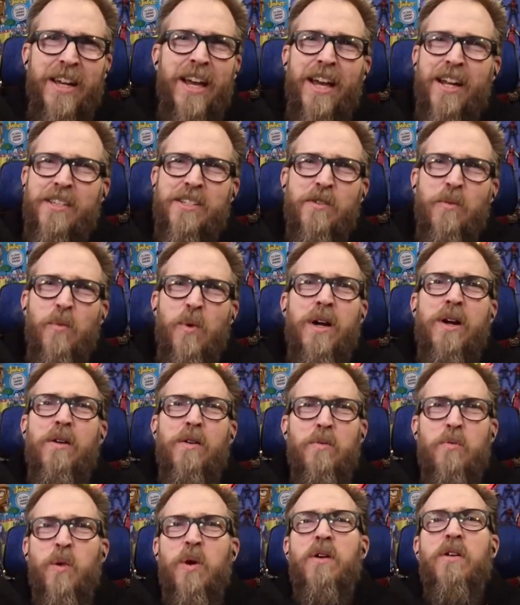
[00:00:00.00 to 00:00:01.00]
It's a
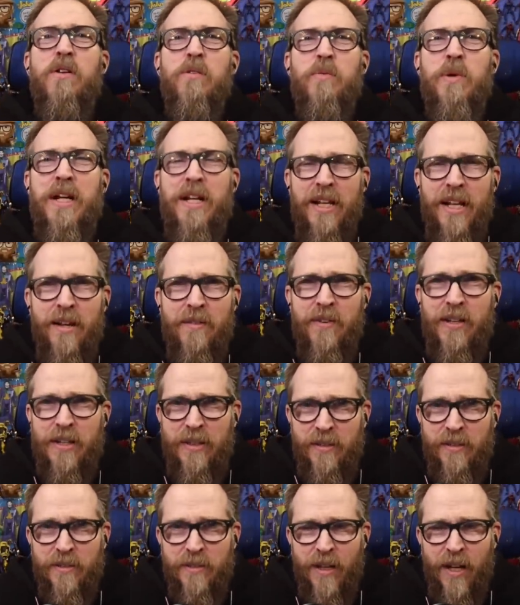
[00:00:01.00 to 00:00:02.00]
weird world we live
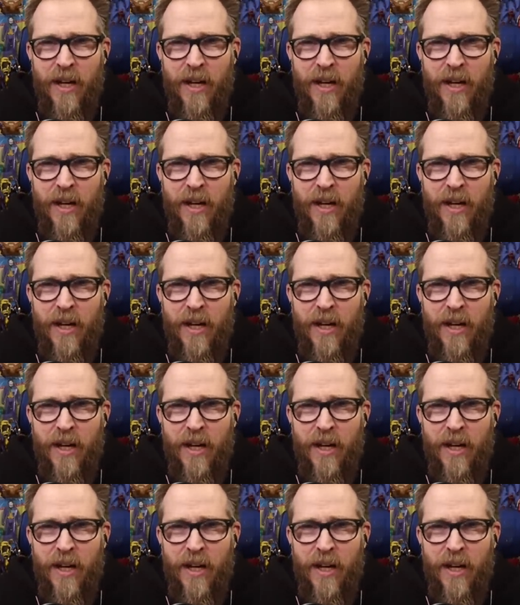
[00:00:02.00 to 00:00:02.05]
in.